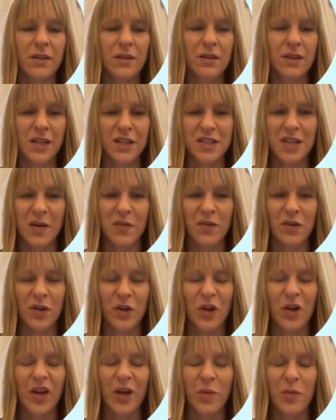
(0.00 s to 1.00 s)
let's have a
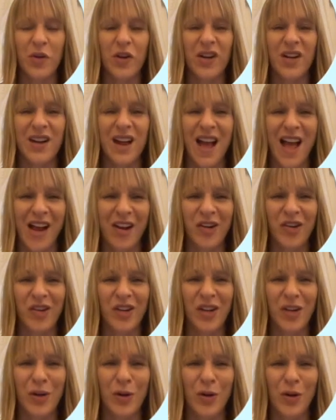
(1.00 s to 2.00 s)
look at what it
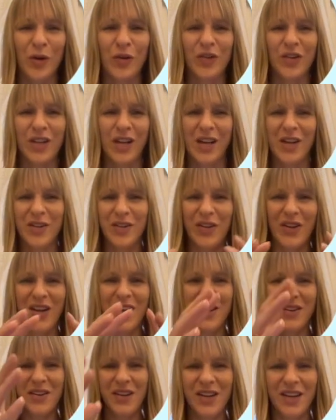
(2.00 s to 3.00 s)
actually looks like. So
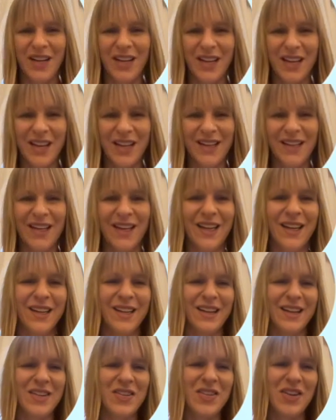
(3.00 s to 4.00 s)
here you can get like an
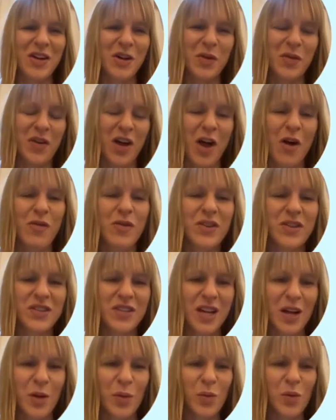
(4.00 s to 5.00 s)
idea of how the
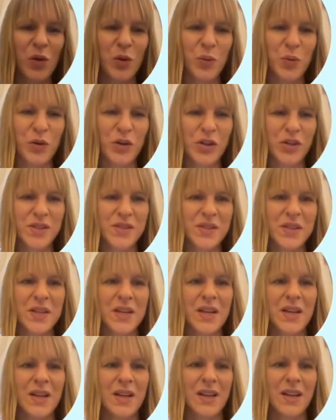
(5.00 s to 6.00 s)
cell wall works.
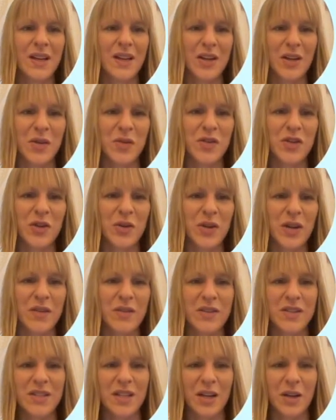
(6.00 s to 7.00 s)
And uh, so there
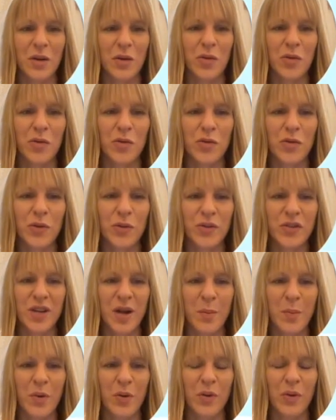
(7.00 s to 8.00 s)
is like a control
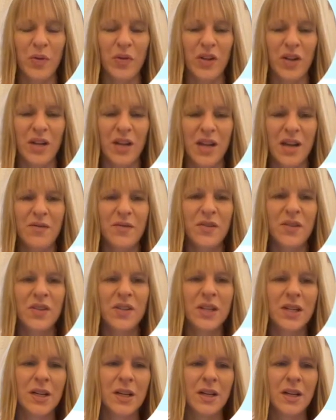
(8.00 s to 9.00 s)
sample on the left
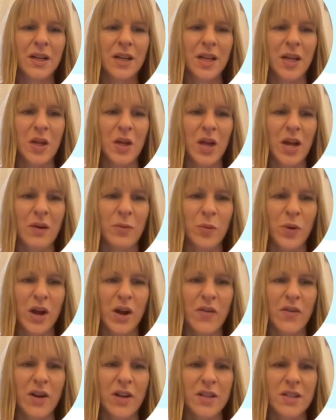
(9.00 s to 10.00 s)
uh, and
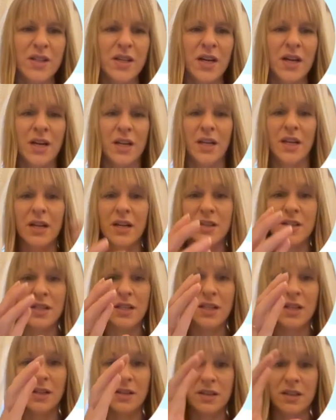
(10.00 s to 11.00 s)
whereas, uh, and you can
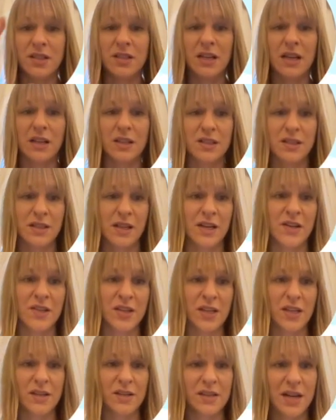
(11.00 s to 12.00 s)
see that the cell is
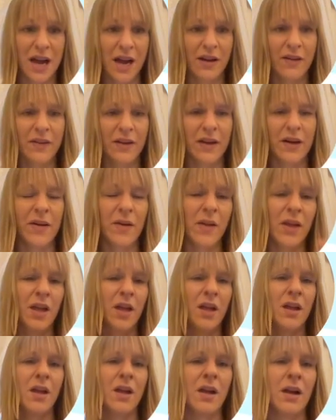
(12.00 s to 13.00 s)
nicely intact there.
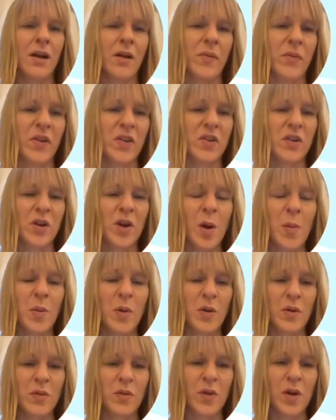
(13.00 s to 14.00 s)
Um, there's a couple
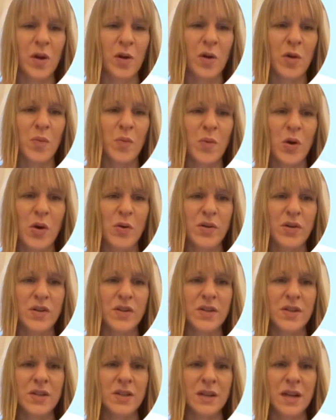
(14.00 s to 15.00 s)
of uh,
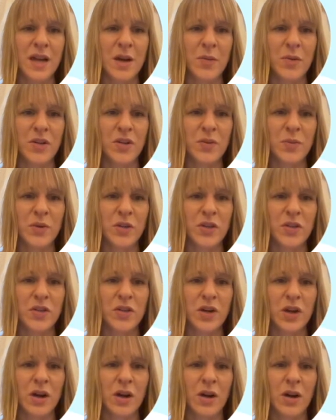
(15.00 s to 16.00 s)
components in there which, which
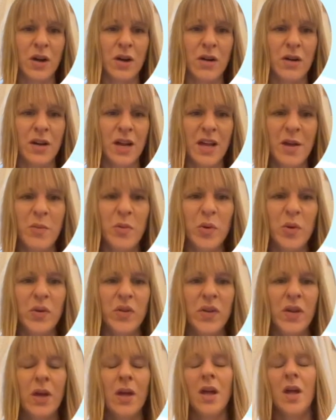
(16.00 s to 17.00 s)
are, are,
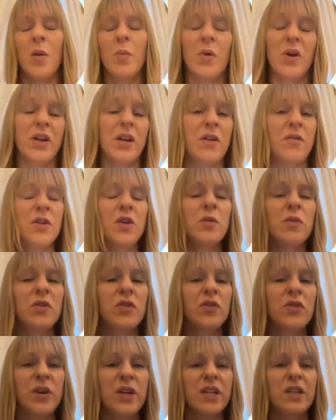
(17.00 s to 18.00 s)
labeled, but if you were
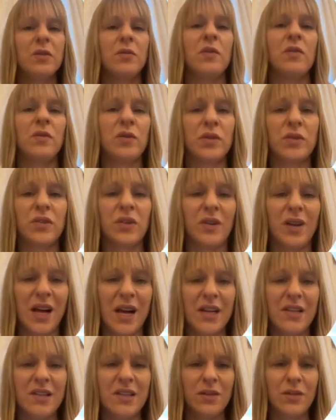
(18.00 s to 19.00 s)
treated with
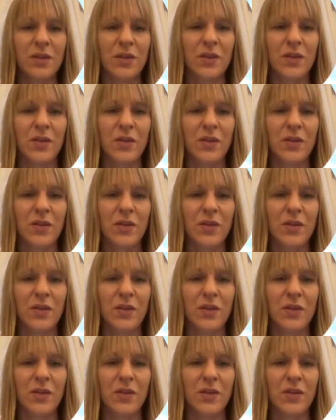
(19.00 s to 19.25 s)
autolysin on the